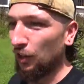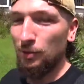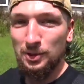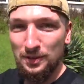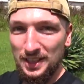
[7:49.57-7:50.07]

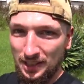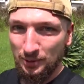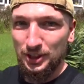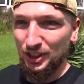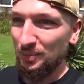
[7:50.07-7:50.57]
Almost feels like
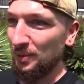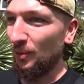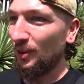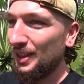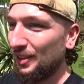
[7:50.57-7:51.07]
we shouldn't be
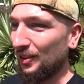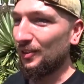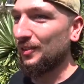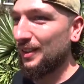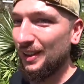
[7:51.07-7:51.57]
walking
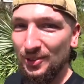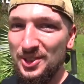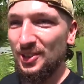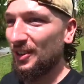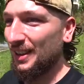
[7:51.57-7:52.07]
through the
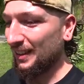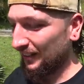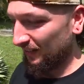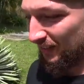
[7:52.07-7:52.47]
resort here.